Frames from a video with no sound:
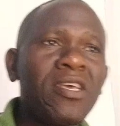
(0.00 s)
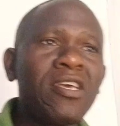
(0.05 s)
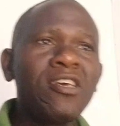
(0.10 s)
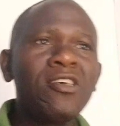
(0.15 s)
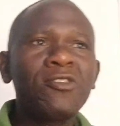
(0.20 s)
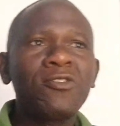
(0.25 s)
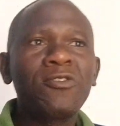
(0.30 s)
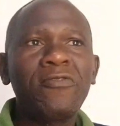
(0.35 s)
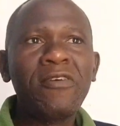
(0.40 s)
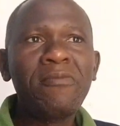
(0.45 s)

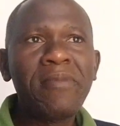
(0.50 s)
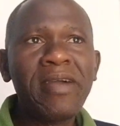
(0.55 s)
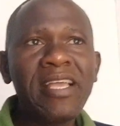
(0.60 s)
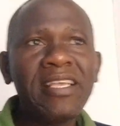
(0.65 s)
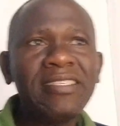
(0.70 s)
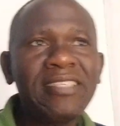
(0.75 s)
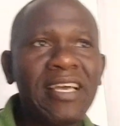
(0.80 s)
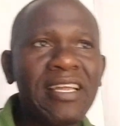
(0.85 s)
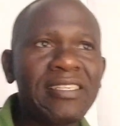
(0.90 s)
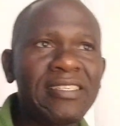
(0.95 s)
So for
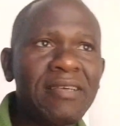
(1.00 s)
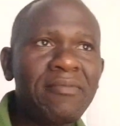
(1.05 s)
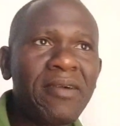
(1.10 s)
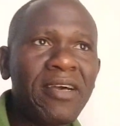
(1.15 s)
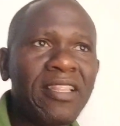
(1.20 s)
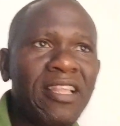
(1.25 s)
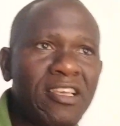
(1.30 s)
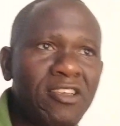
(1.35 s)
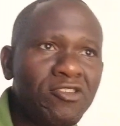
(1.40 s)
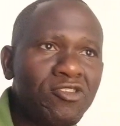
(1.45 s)
Maisa and some
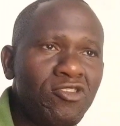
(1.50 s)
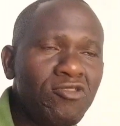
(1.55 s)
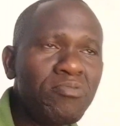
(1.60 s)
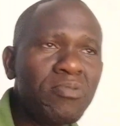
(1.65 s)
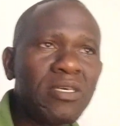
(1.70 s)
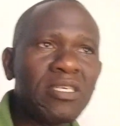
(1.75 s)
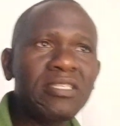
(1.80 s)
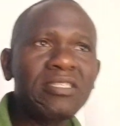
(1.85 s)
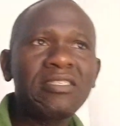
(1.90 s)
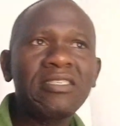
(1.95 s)
other
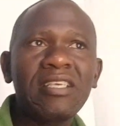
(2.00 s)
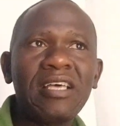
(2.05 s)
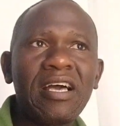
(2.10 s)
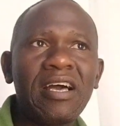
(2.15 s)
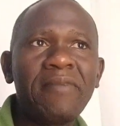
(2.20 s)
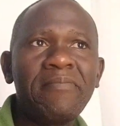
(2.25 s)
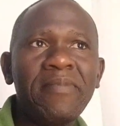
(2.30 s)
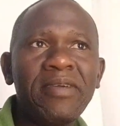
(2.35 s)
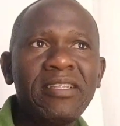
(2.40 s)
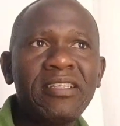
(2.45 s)
YouTubers, I
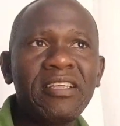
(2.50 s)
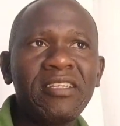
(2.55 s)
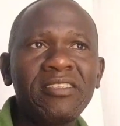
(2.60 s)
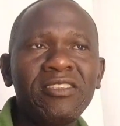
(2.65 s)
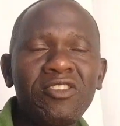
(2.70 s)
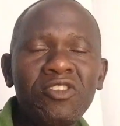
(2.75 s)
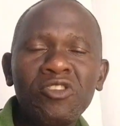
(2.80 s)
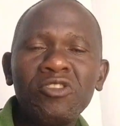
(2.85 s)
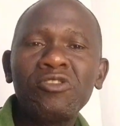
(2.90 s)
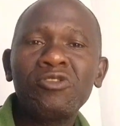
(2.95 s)
made the
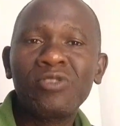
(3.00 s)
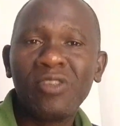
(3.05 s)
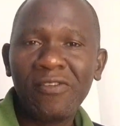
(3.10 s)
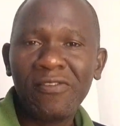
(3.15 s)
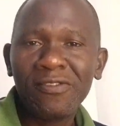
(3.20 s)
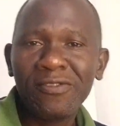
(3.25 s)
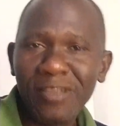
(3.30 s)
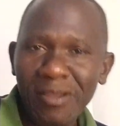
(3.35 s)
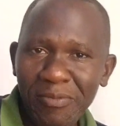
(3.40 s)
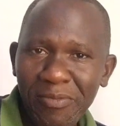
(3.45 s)
decision to travel to
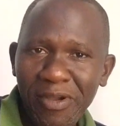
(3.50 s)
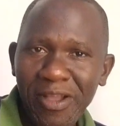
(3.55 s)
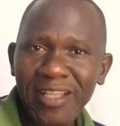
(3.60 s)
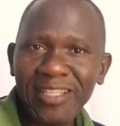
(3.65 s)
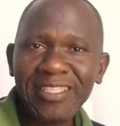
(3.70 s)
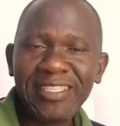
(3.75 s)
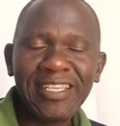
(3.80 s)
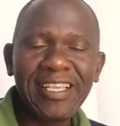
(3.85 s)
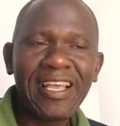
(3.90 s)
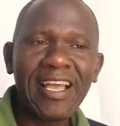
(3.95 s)

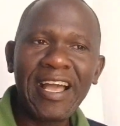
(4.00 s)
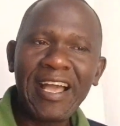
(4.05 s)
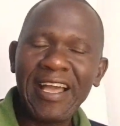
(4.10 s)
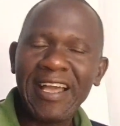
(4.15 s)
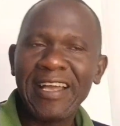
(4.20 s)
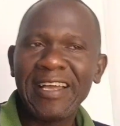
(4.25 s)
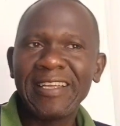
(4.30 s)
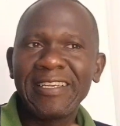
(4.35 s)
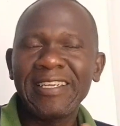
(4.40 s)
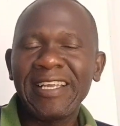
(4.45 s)
Nyabohanse
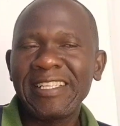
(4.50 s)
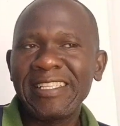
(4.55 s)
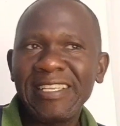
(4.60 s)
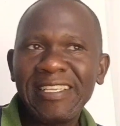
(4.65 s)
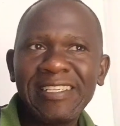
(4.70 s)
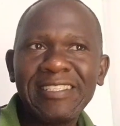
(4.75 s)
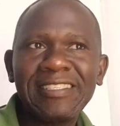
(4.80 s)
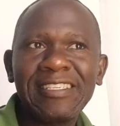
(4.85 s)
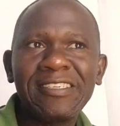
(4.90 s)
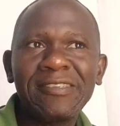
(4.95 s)
and at
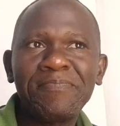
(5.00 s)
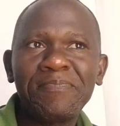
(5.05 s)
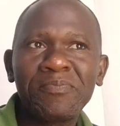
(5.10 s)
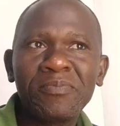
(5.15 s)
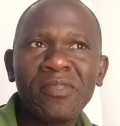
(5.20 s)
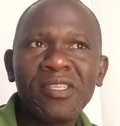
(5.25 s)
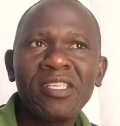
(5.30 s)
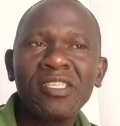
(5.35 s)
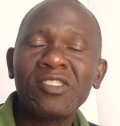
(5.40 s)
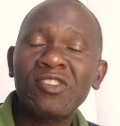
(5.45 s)
least
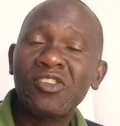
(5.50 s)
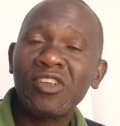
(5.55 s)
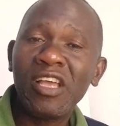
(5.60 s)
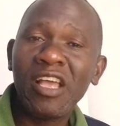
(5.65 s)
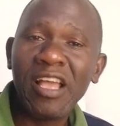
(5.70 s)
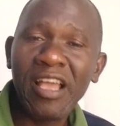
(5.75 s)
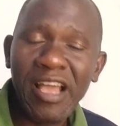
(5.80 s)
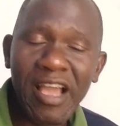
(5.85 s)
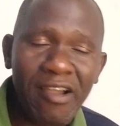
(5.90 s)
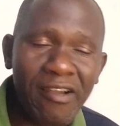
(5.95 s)
try
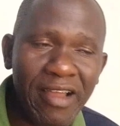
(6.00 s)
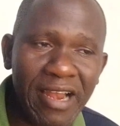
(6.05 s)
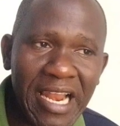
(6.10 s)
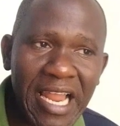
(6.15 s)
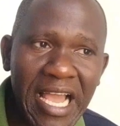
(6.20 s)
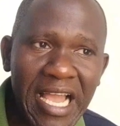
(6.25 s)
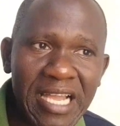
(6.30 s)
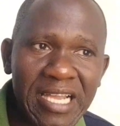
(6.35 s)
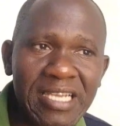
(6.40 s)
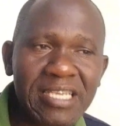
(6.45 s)
our
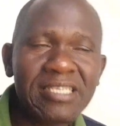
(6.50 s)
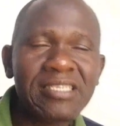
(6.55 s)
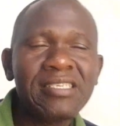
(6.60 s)
luck.